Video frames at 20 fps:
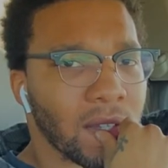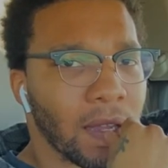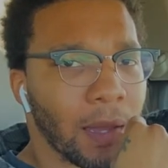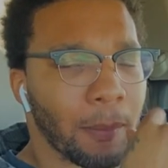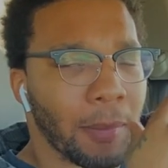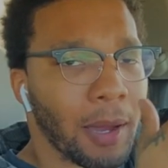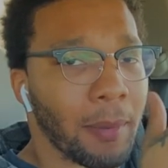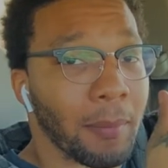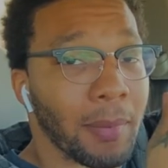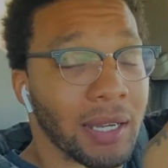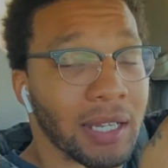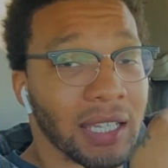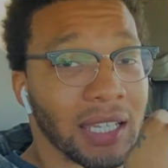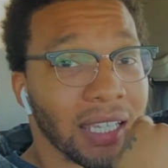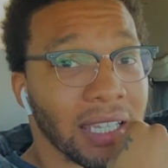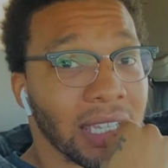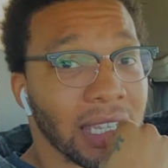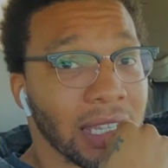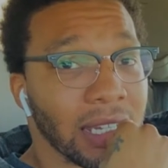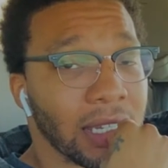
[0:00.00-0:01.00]
uh, about
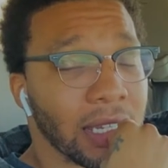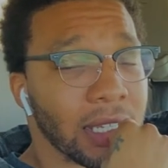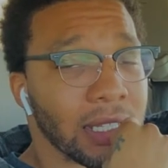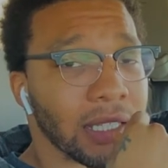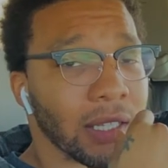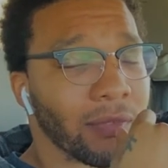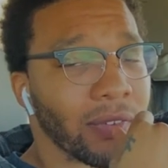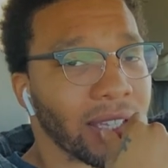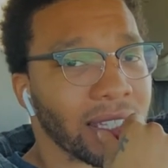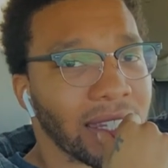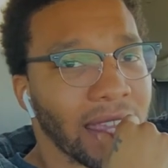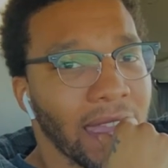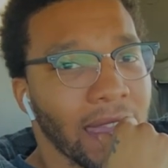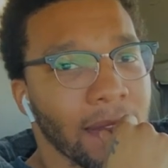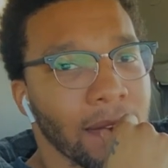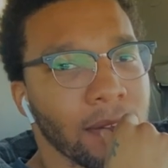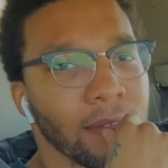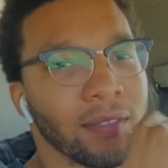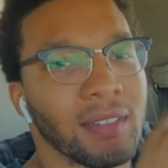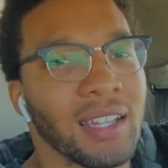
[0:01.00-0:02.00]
money and, and stuff like that,
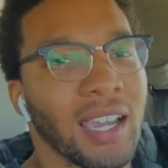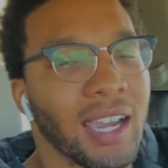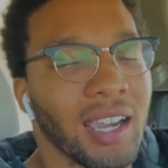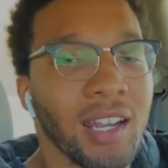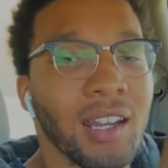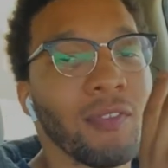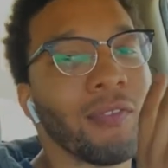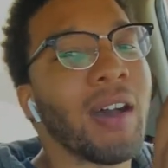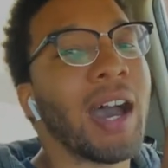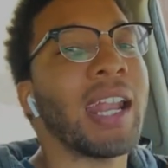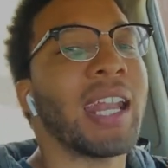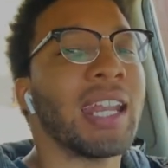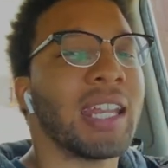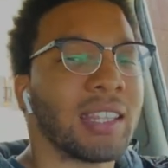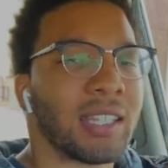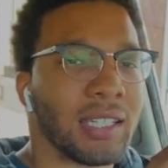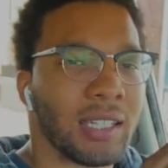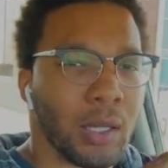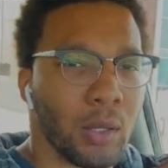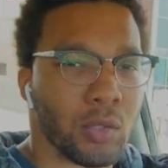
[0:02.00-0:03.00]
I couldn't find
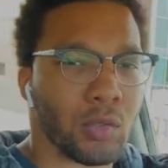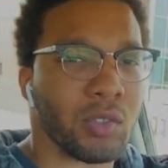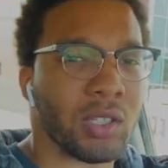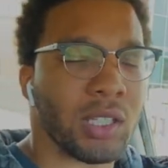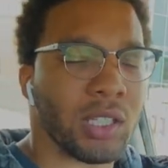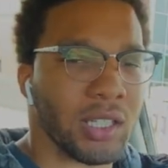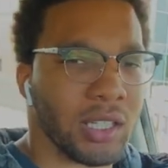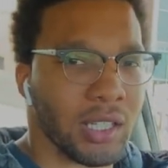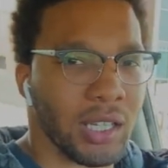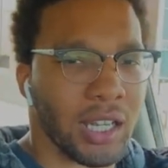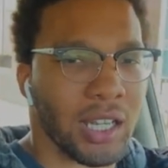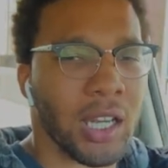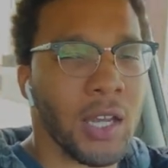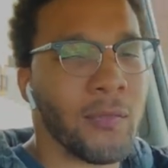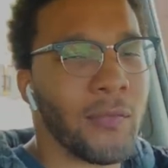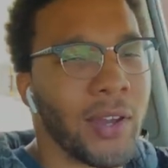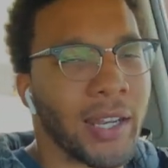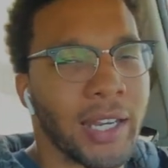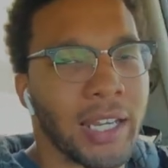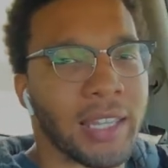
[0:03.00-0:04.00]
anything that was really good. I couldn't
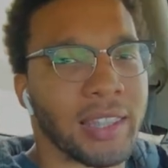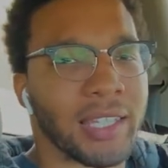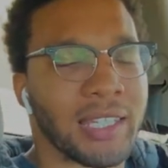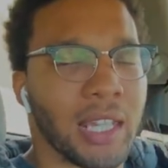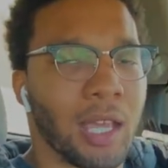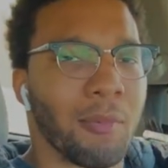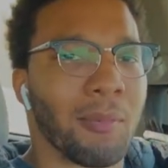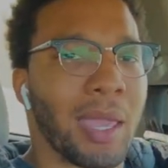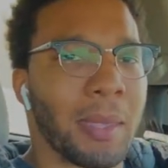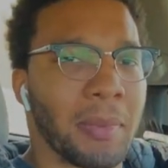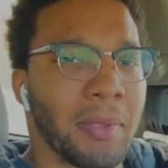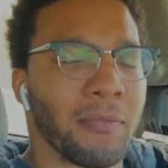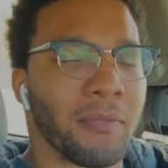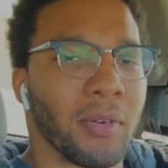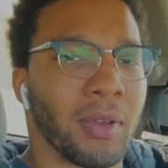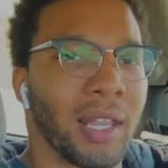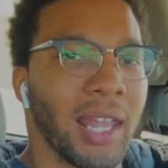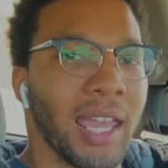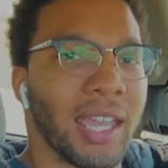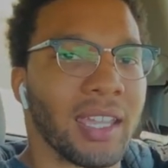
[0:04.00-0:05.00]
find anything that made me
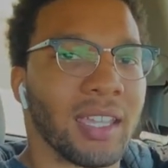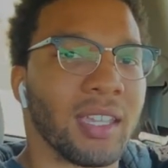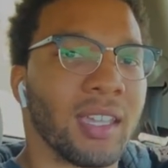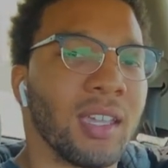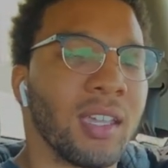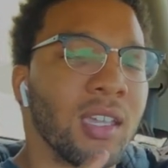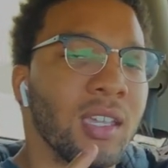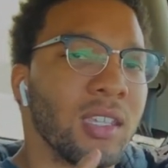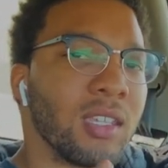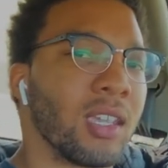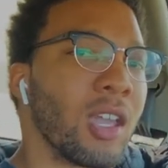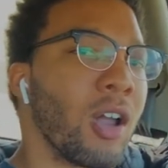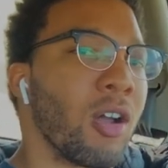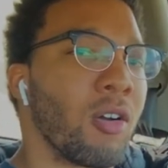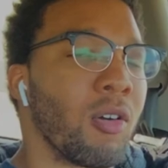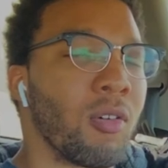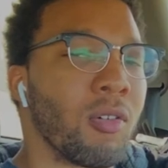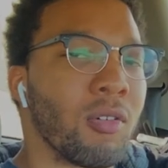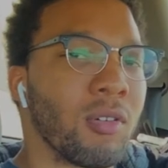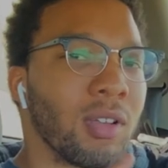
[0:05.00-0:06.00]
feel like, yo,
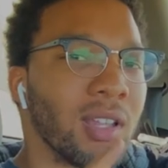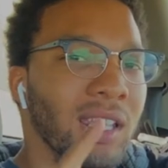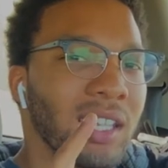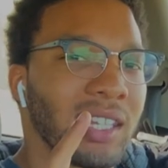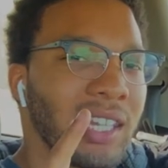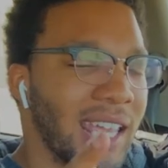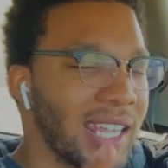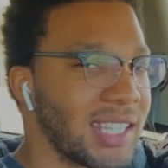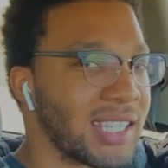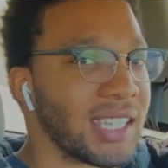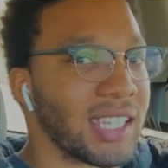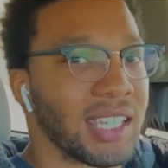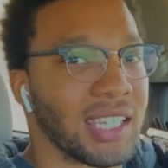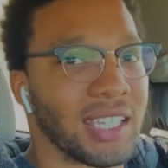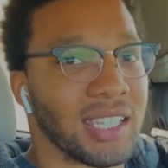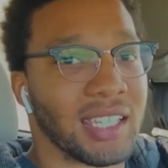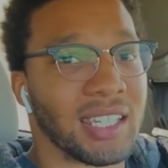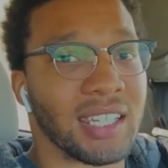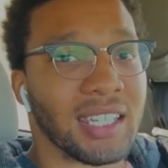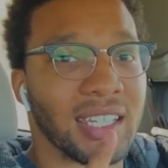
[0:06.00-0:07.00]
that's it.
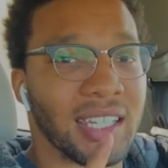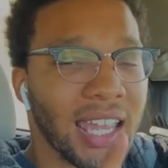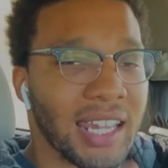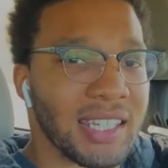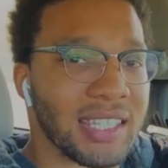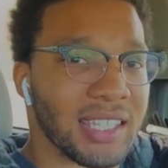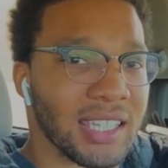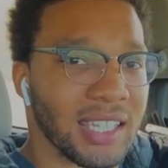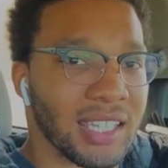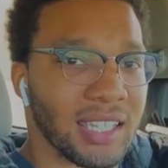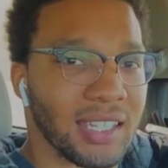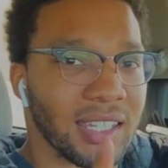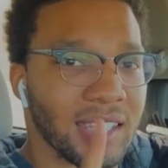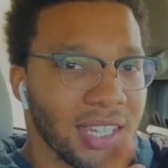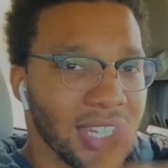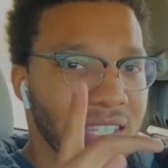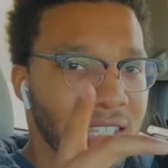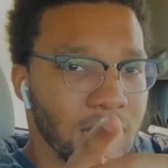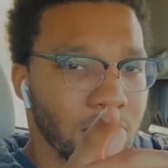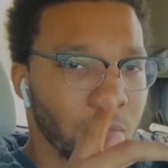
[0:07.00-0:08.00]
That's it.
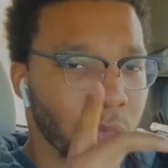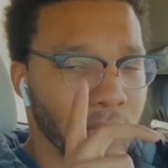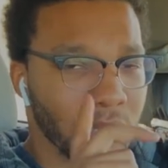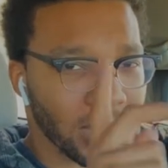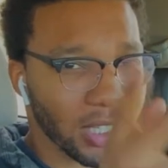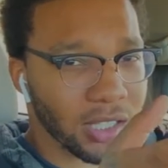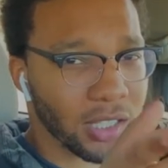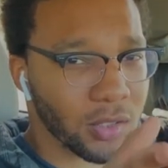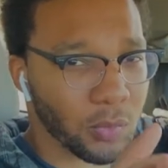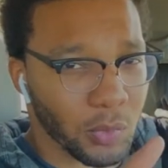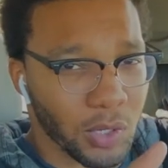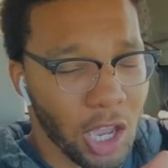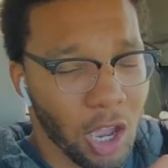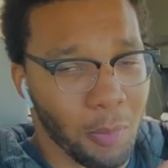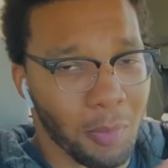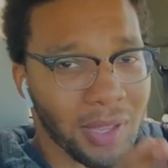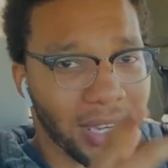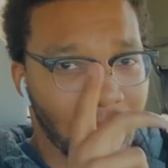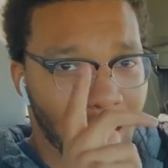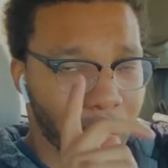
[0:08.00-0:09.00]
This is what this is what
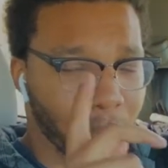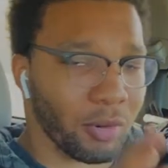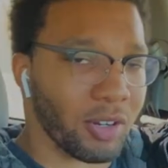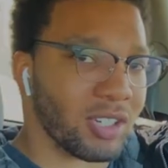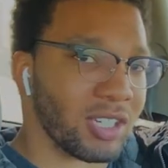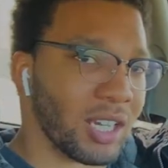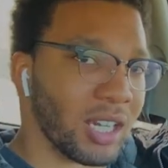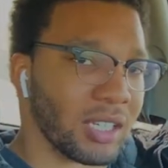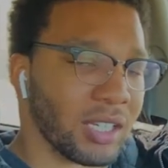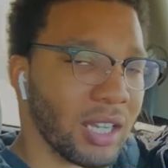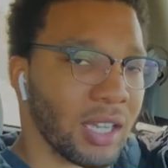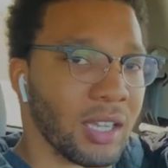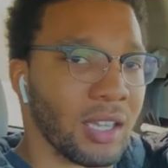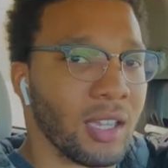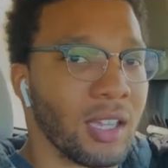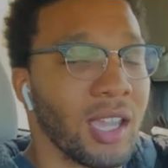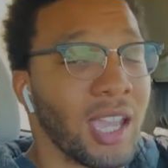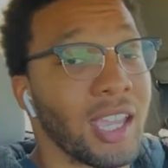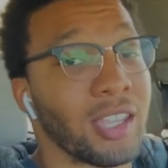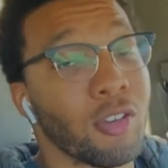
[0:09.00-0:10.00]
helped me, and I appreciate that.
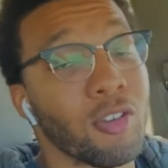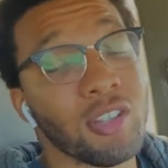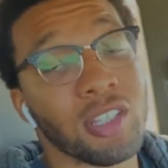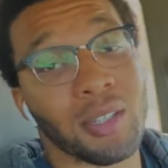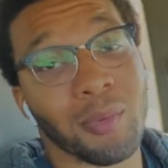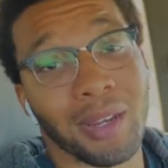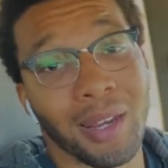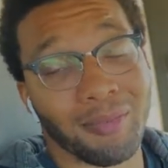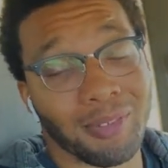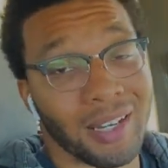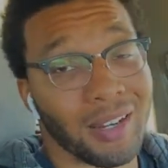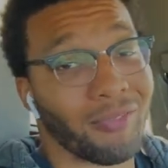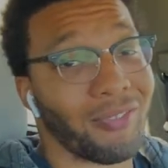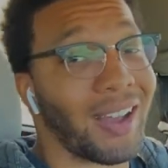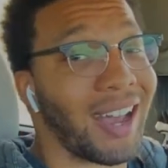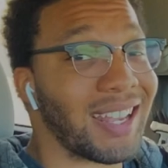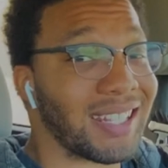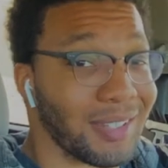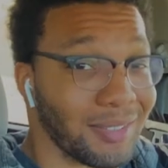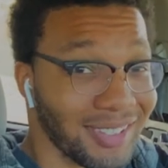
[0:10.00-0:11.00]
And usually when I'm trying to
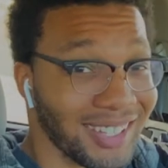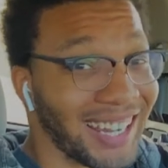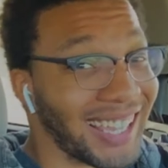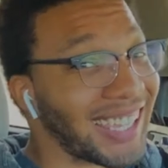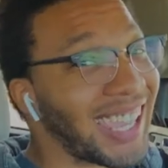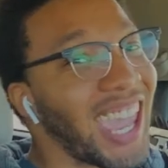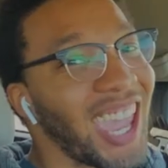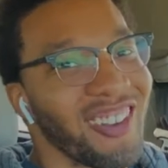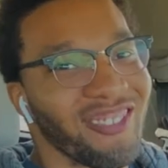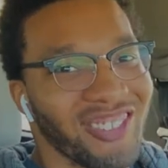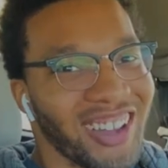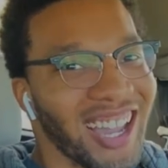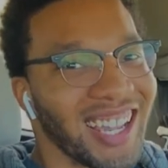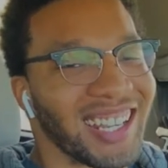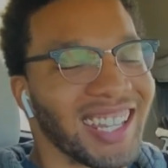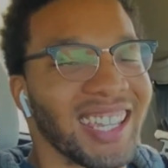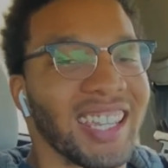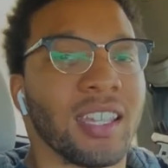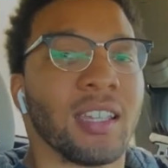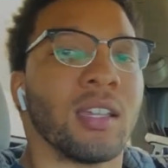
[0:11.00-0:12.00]
find something I can't find
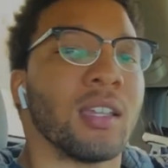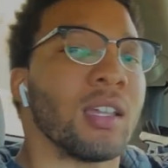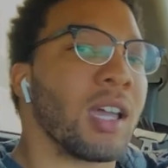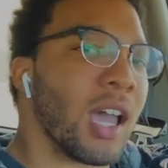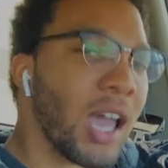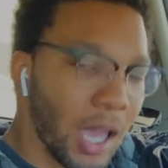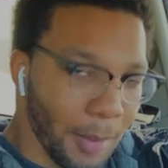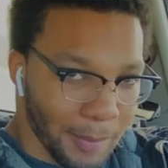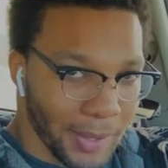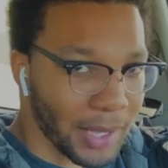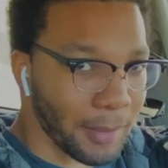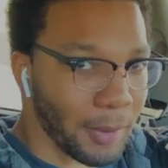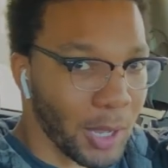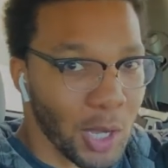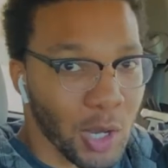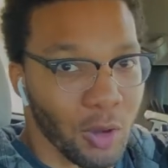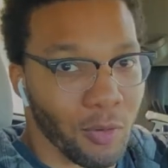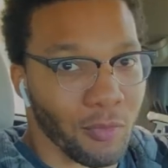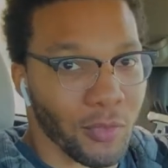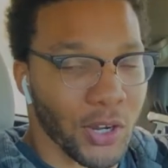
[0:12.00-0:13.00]
it, I make my
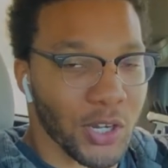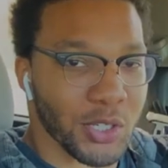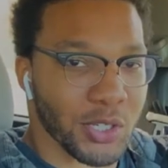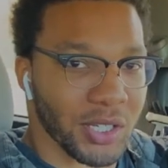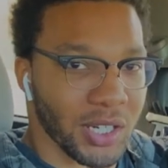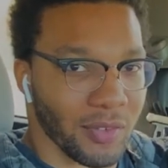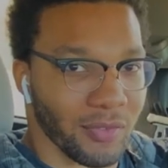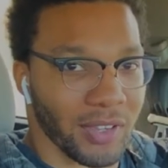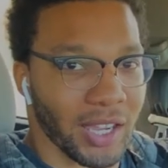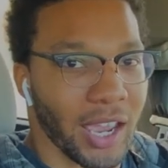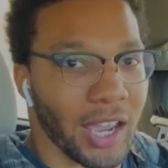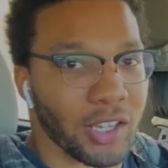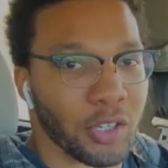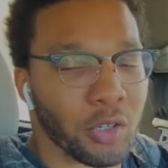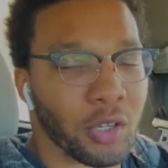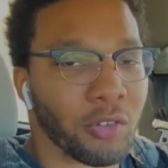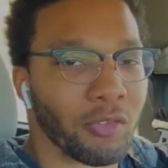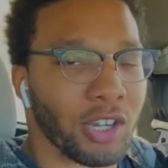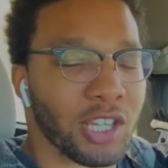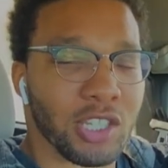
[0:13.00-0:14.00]
own version of it. I do
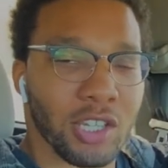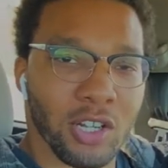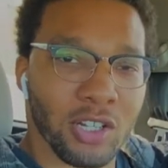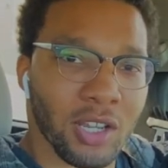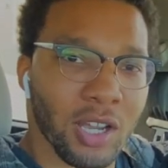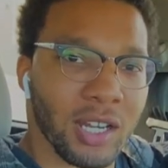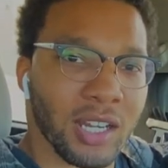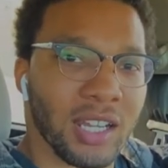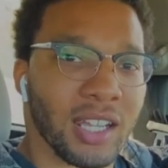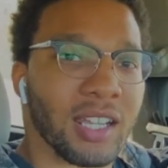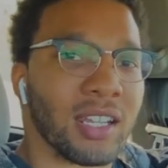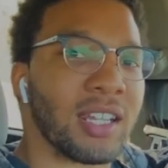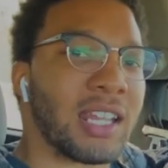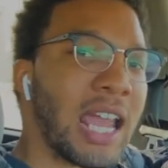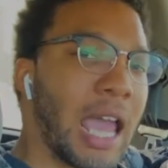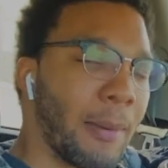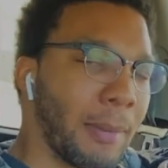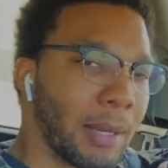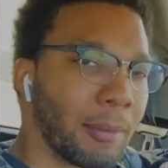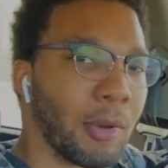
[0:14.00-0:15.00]
the research on it.
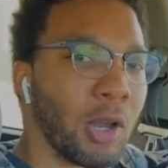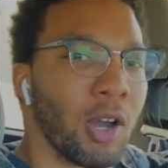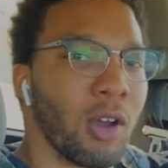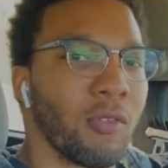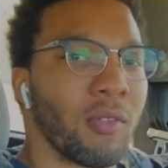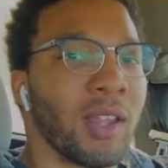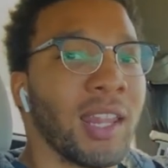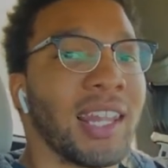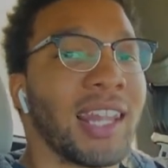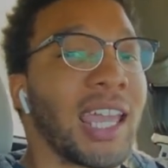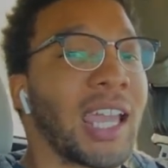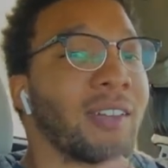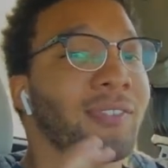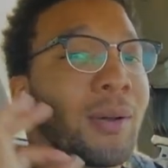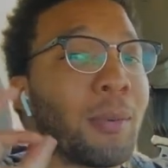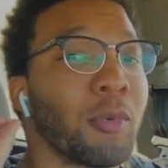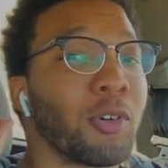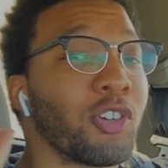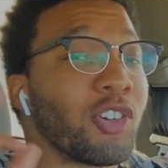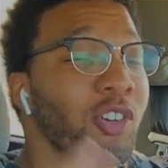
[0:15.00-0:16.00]
I make my own. Like if
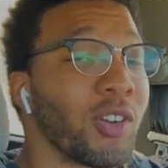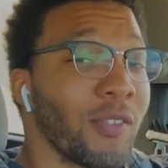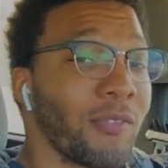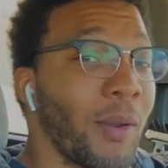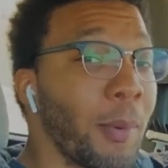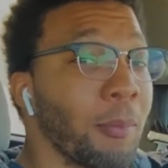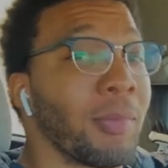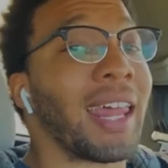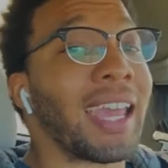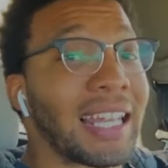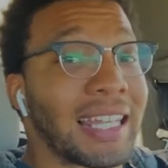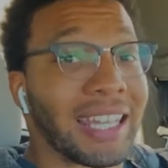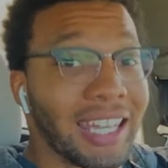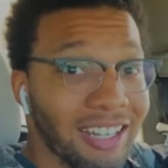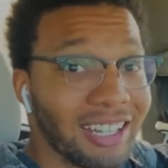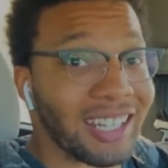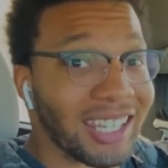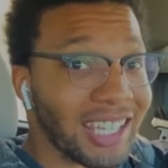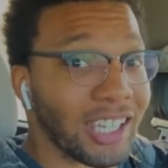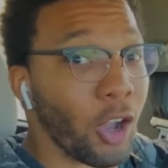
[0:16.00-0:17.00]
I'm if I'm like
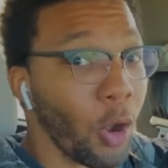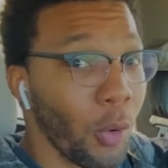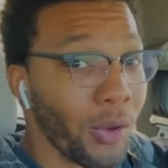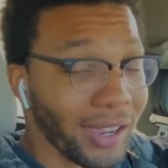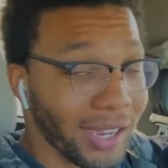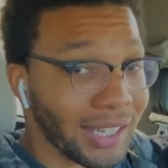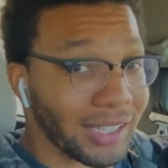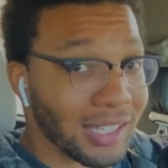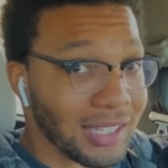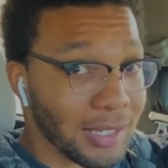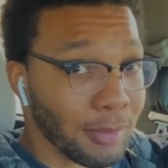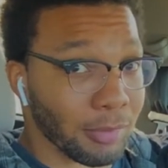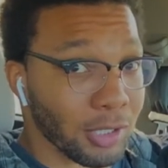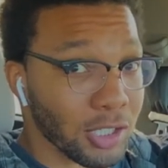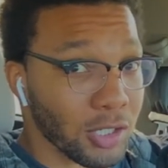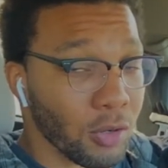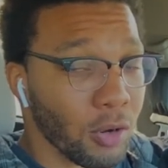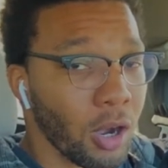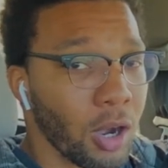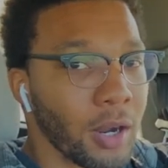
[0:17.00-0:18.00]
literally going into something
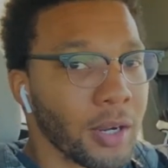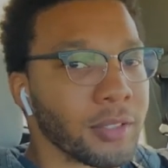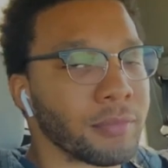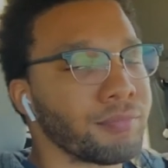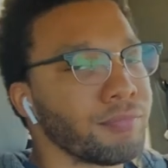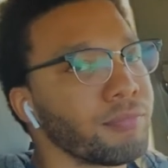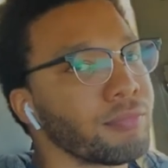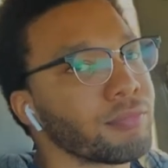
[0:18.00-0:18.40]
so hard,